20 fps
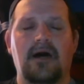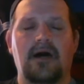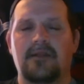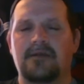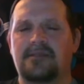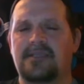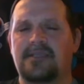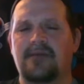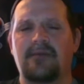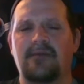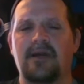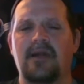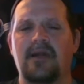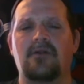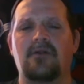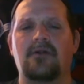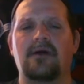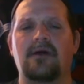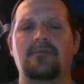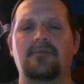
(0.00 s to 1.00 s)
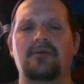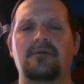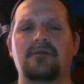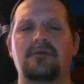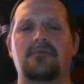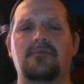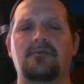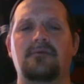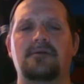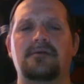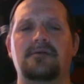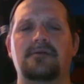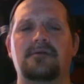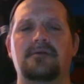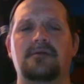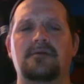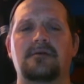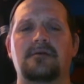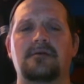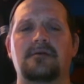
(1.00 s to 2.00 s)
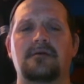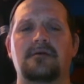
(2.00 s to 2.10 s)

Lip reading: the 7800, I believe it was.